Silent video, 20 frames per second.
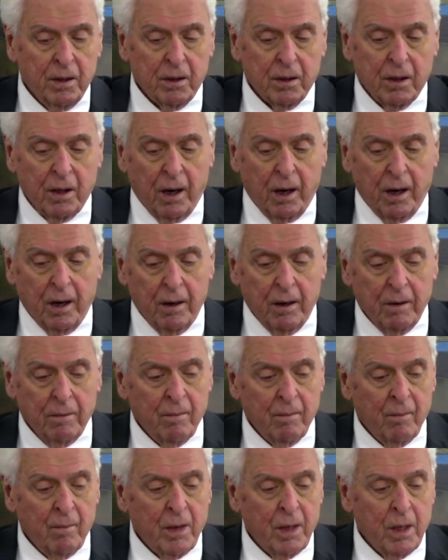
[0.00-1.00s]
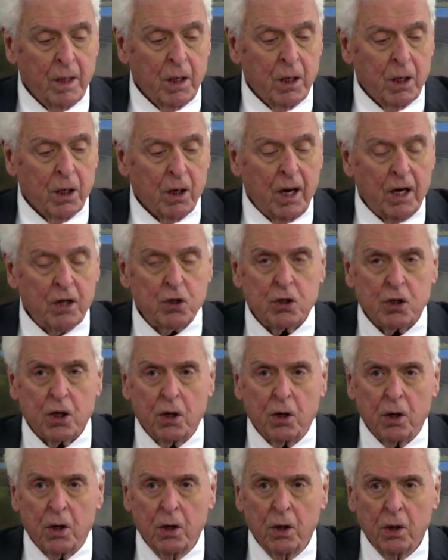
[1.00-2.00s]
Okay? Let's
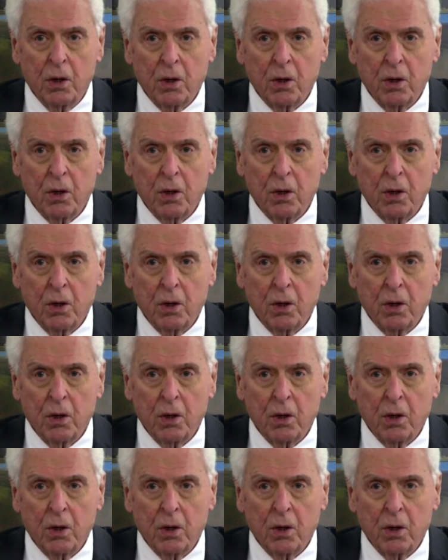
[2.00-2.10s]
see